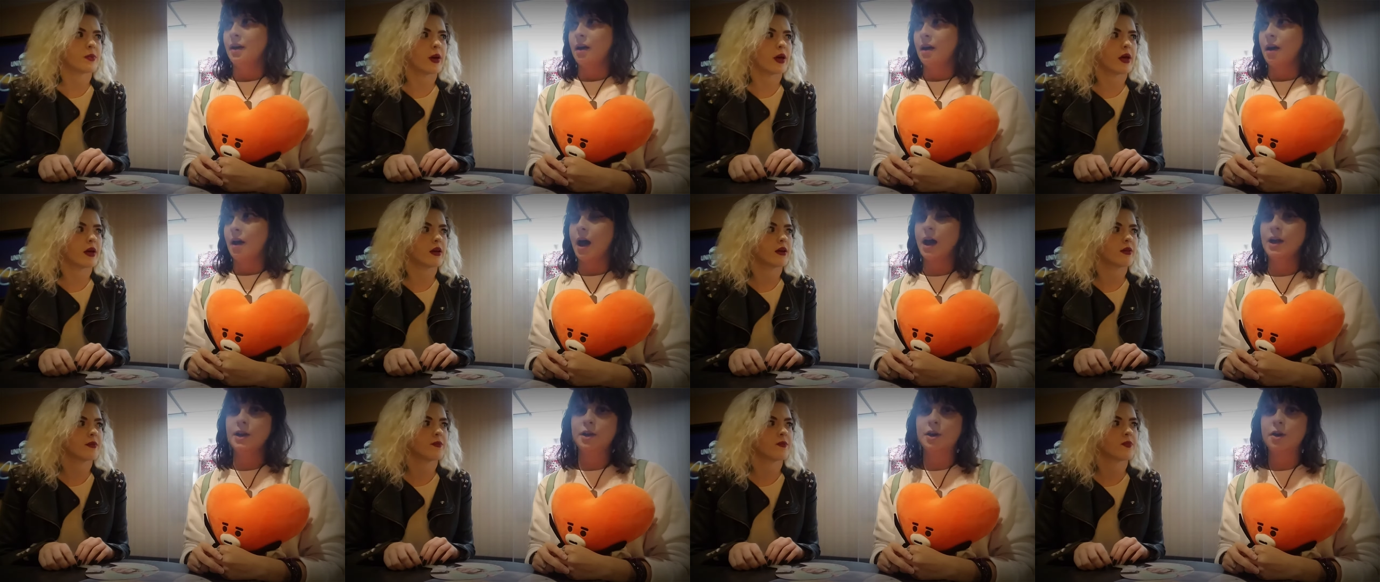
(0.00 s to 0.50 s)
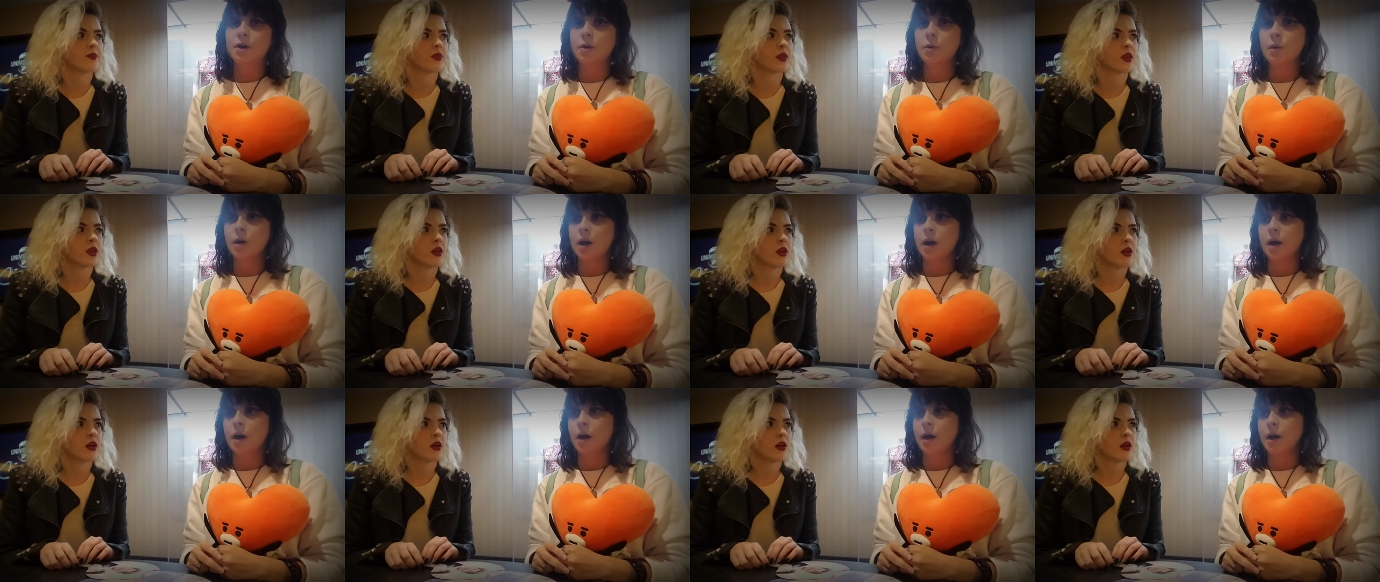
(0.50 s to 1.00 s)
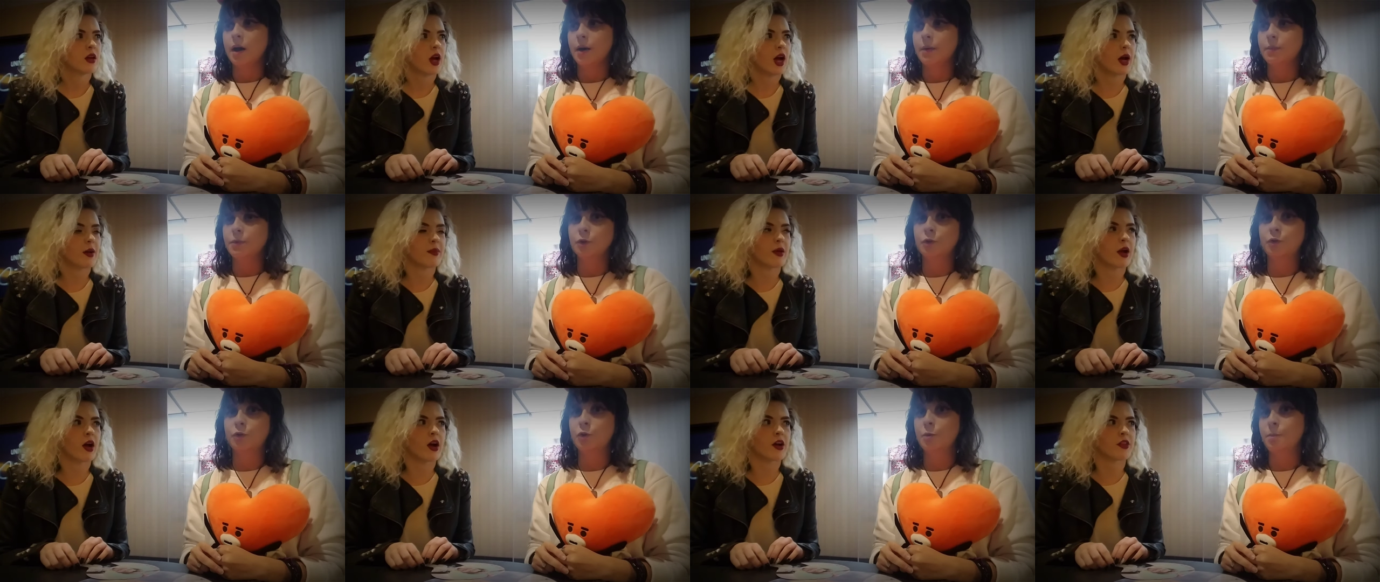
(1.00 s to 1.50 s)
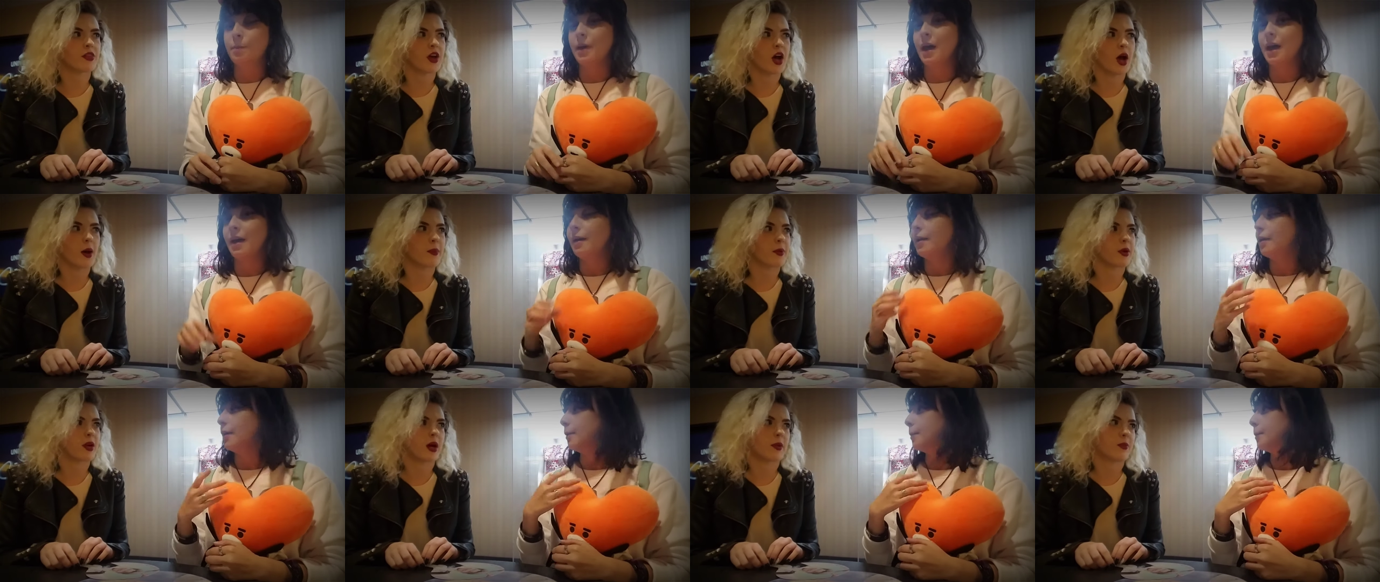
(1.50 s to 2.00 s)
Speaker 1: but I know um, I'm not group, on the
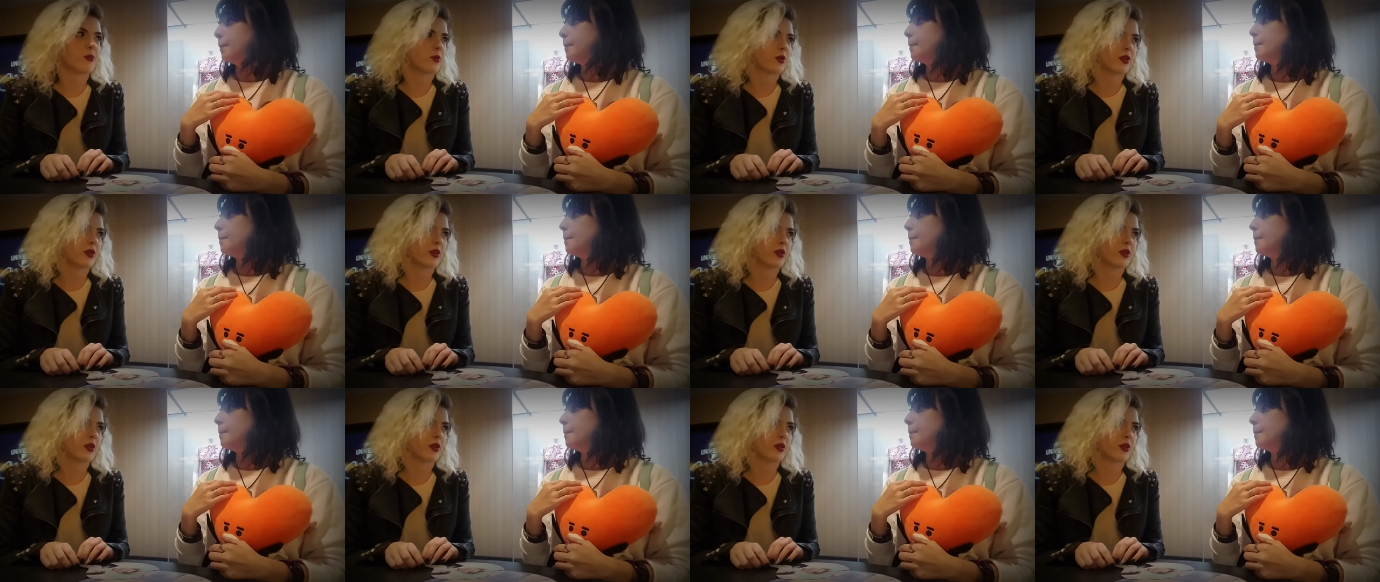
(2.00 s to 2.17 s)
up and up